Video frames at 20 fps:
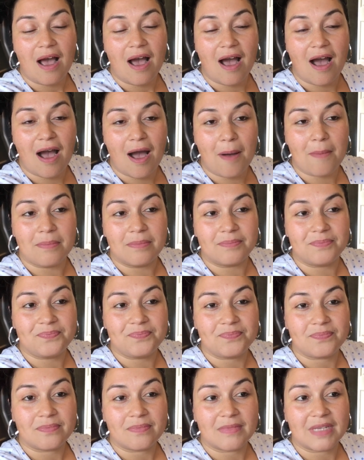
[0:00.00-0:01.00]

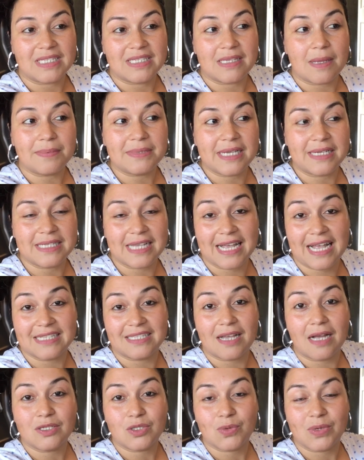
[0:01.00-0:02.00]
sometimes I get
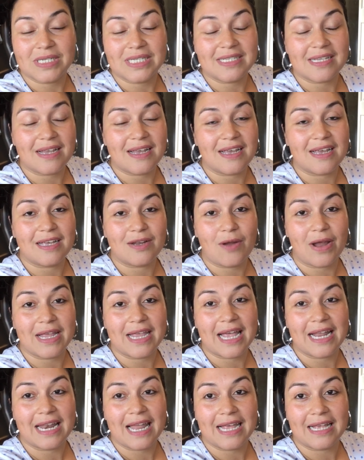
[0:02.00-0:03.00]
tongue twisted or I
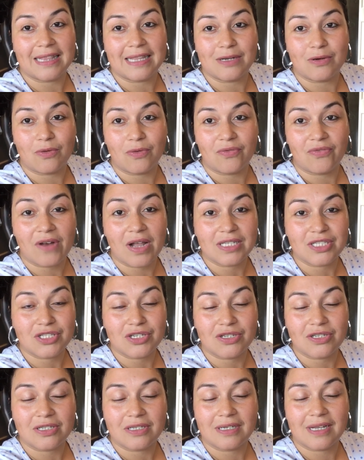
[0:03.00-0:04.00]
get like a little
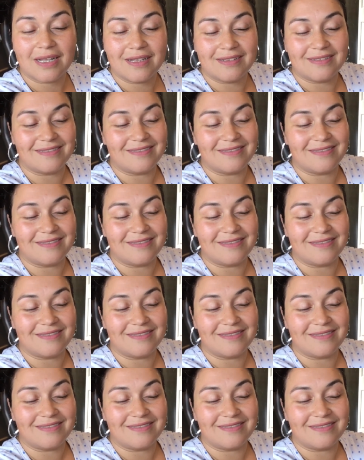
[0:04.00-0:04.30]
flustered.